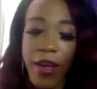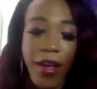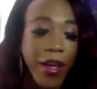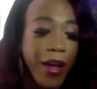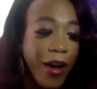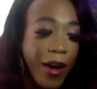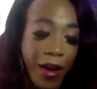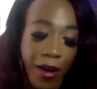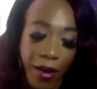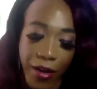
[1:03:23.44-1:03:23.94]

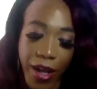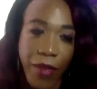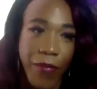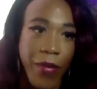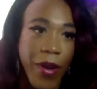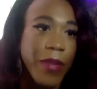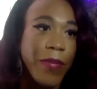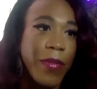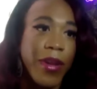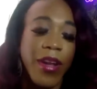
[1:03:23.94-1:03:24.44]
Okay,
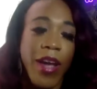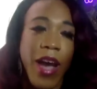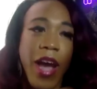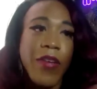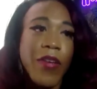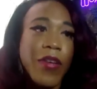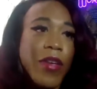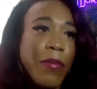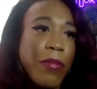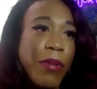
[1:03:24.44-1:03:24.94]
wait a minute. I
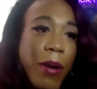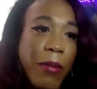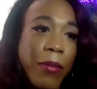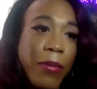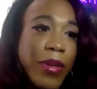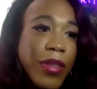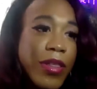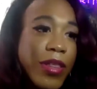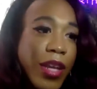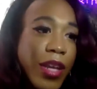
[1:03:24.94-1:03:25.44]
know you're
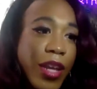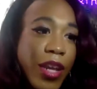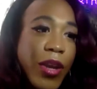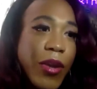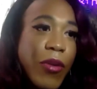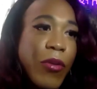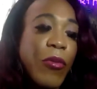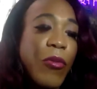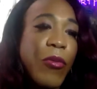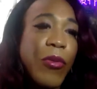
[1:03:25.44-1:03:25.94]
probably
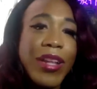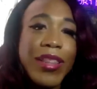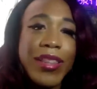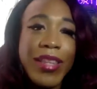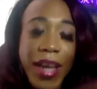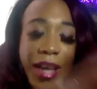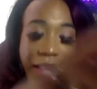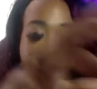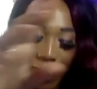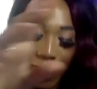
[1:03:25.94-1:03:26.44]
thinking, what
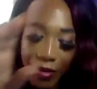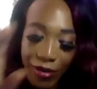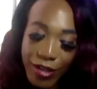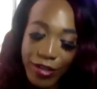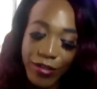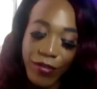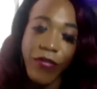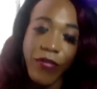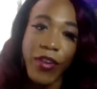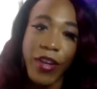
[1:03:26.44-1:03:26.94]
the hell
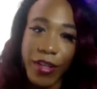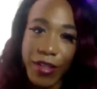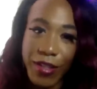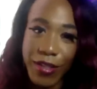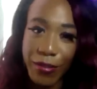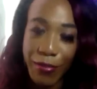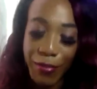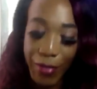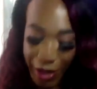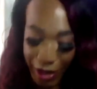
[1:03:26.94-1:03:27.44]
does
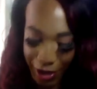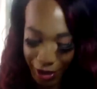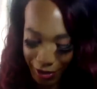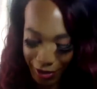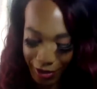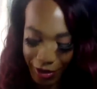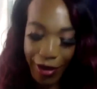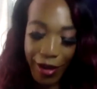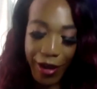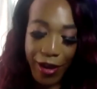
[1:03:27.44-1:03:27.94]
fierce
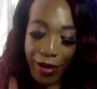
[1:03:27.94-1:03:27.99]
mean?